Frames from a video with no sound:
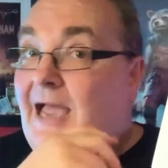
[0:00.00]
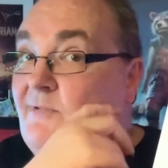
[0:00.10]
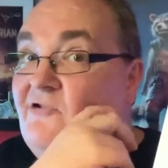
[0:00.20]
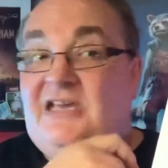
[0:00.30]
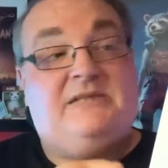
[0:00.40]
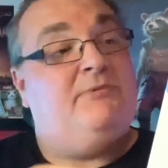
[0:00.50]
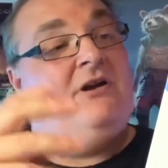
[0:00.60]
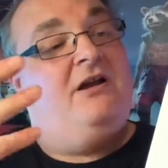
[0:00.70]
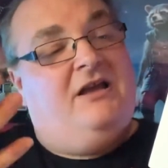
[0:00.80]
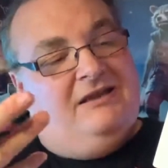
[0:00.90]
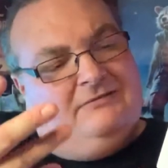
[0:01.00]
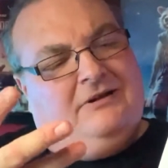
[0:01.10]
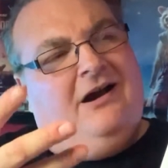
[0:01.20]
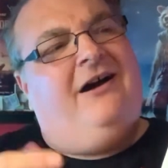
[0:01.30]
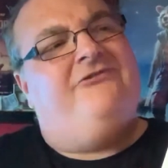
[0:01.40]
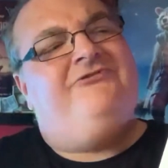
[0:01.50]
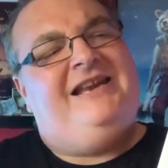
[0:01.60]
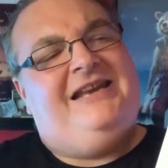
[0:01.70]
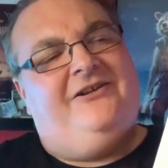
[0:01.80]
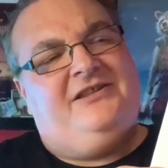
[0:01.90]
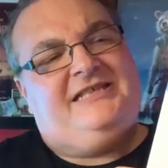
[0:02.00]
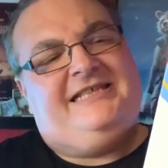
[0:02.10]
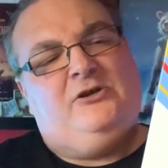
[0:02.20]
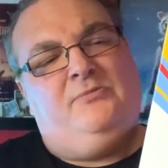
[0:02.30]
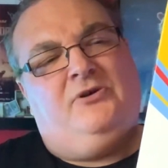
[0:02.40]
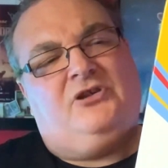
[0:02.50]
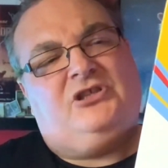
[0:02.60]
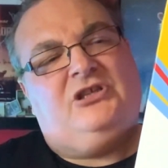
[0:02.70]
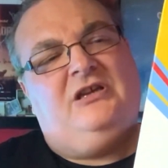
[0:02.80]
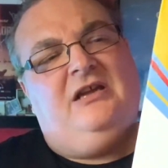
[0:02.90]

Amarays but i really like the steelbooks